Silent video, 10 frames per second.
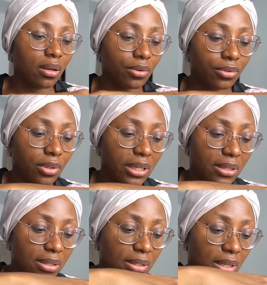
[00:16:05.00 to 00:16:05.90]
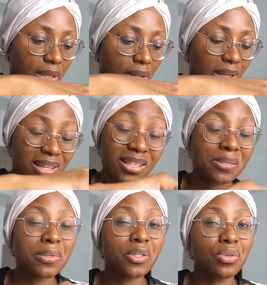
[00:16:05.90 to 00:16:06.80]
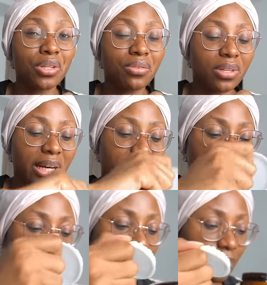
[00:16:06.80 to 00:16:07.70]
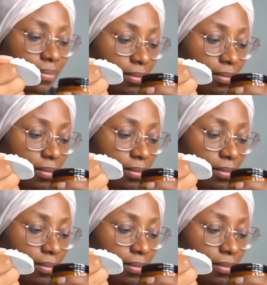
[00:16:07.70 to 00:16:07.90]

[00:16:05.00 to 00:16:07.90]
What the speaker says: Hold on, let's see. This smells really good, guys.